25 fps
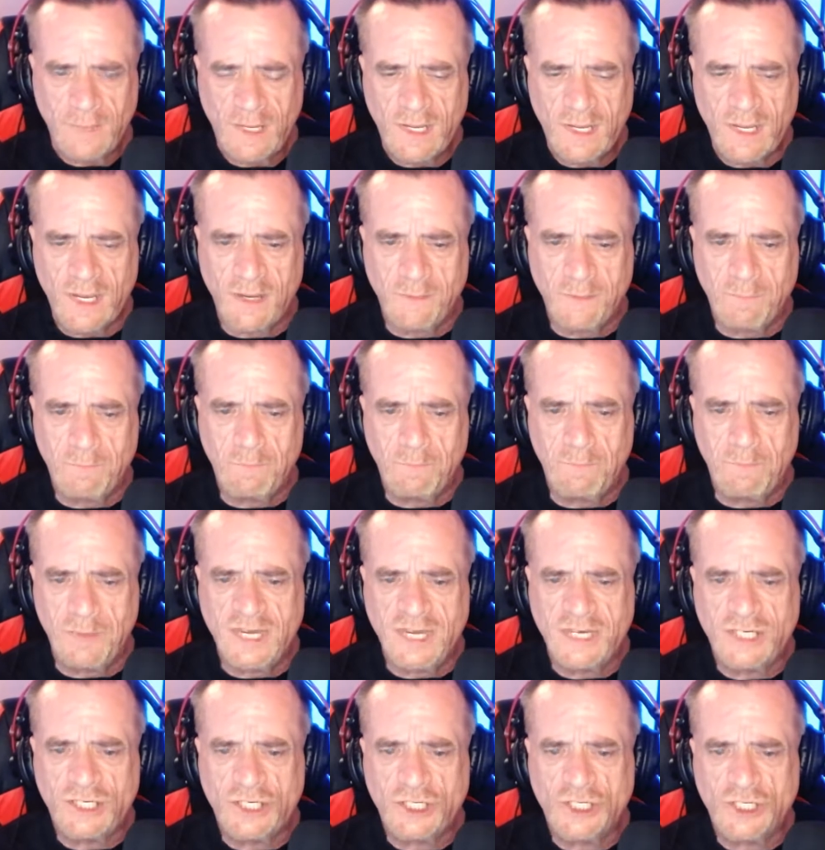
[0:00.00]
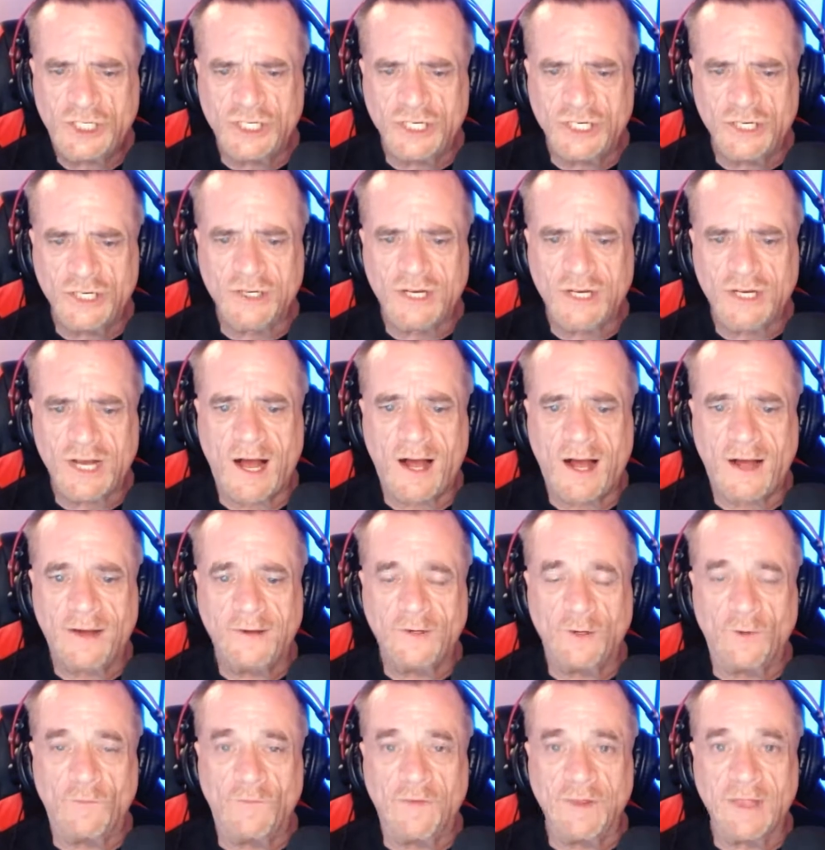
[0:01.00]
He beat Shere Khan
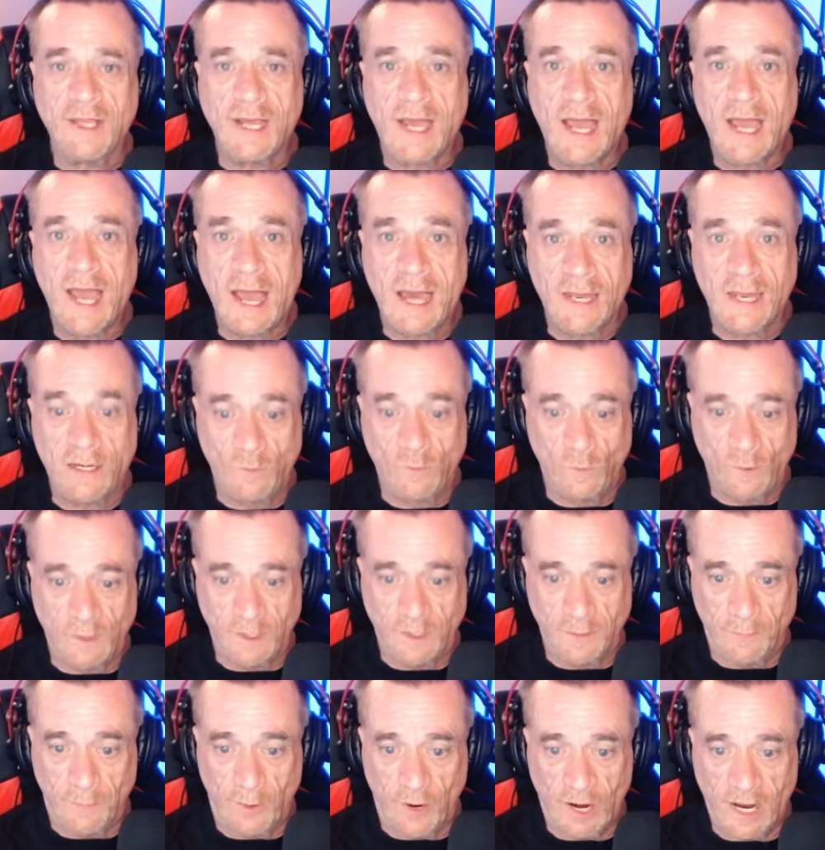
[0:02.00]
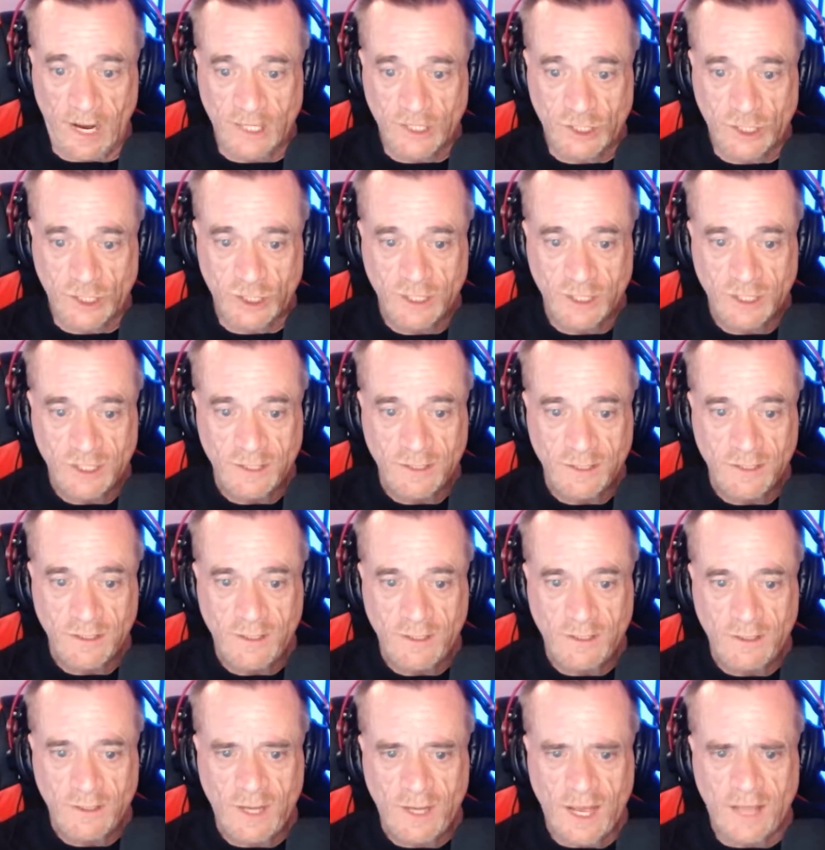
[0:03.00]
over the head with the branch,
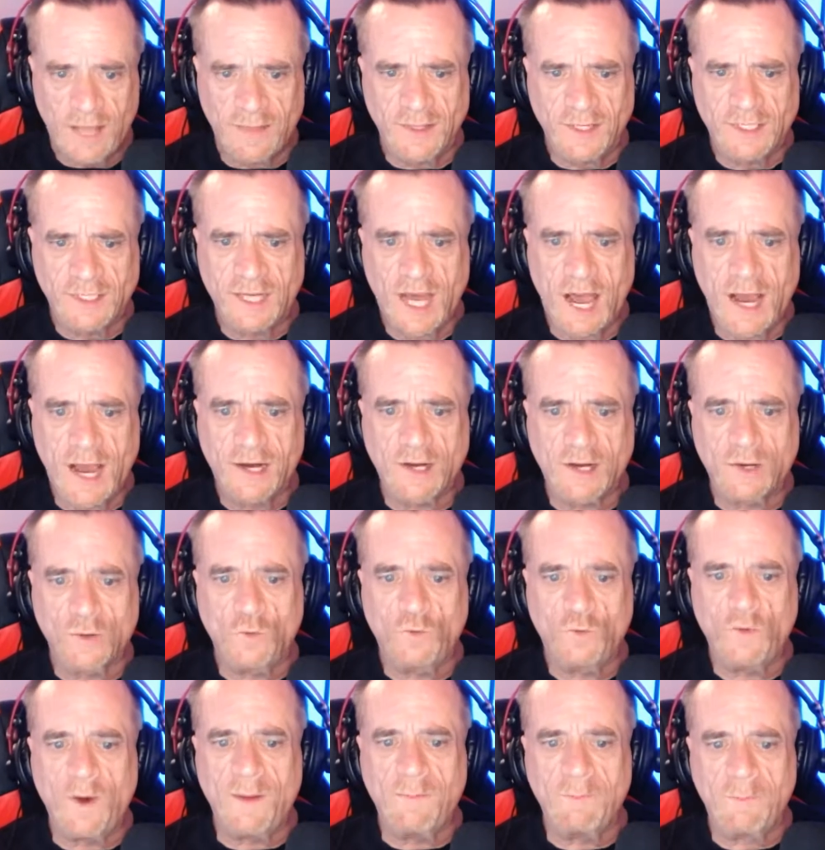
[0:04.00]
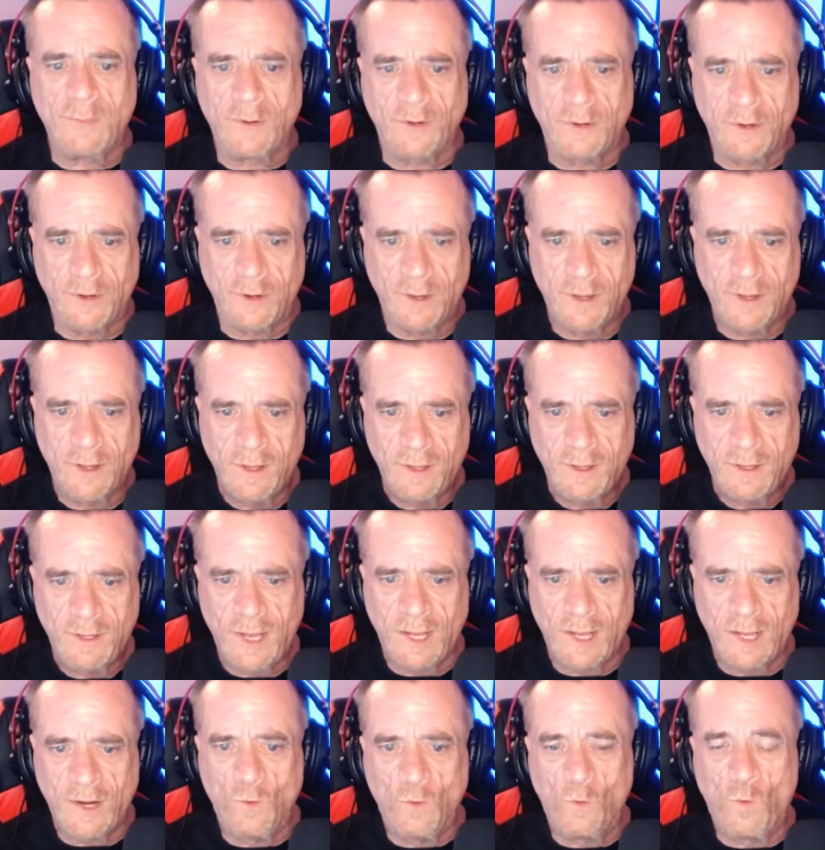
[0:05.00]
and the tiger whimpered
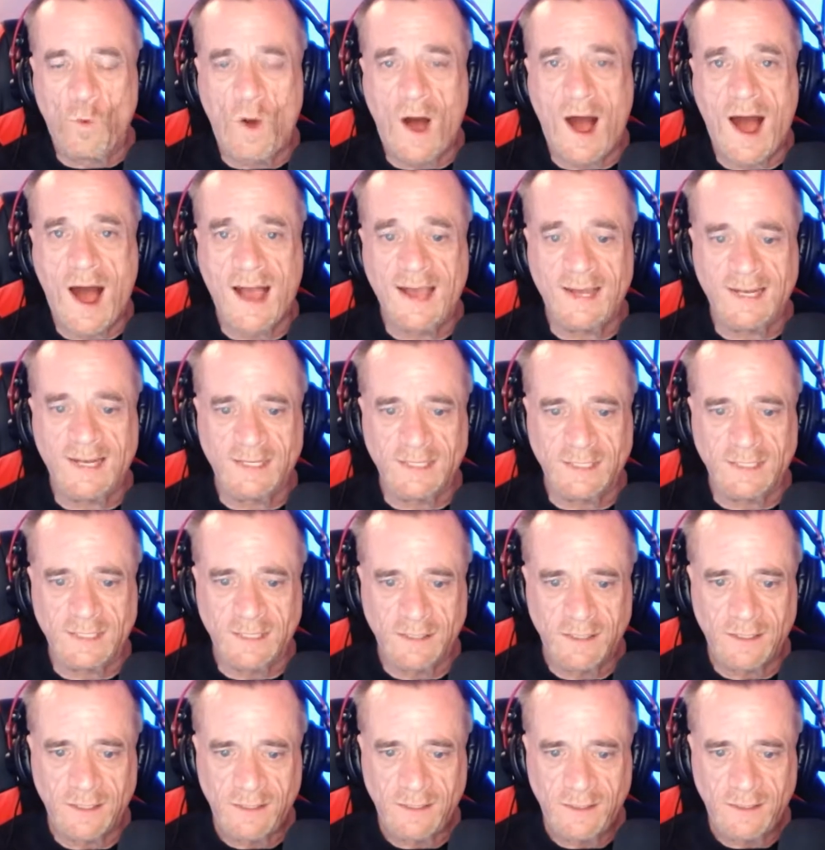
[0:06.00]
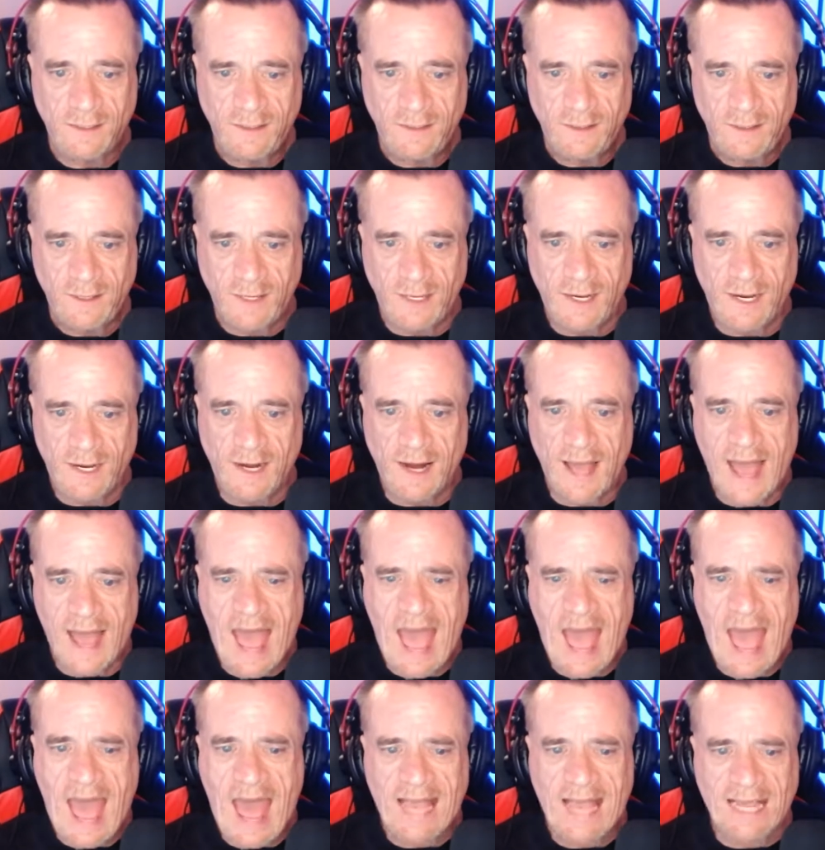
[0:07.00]
and whined in an
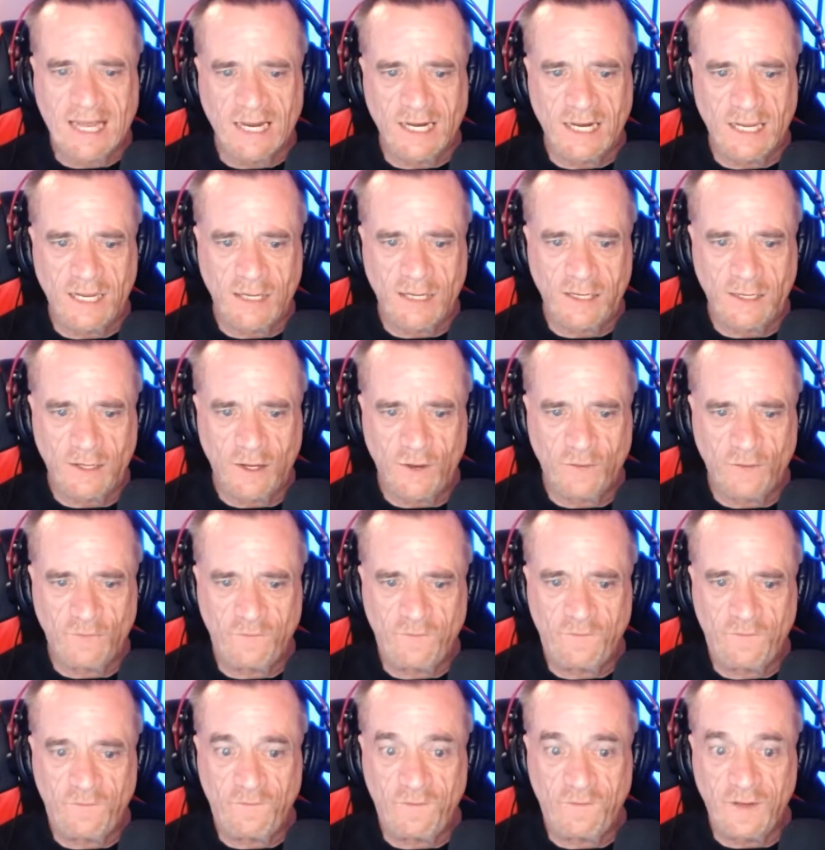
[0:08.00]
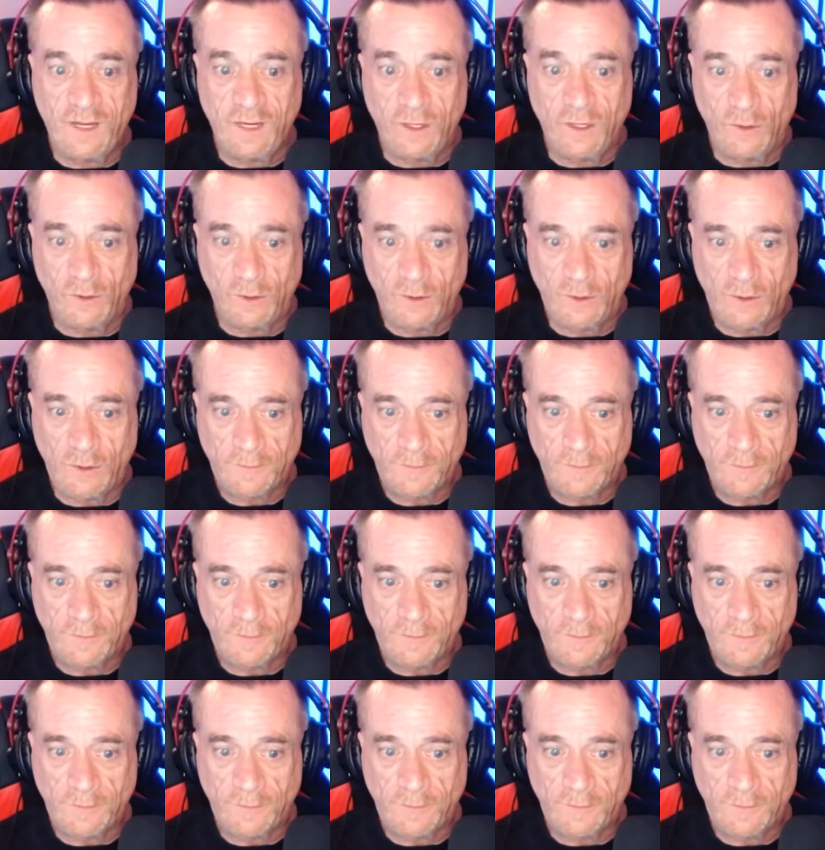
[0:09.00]
agony of fear.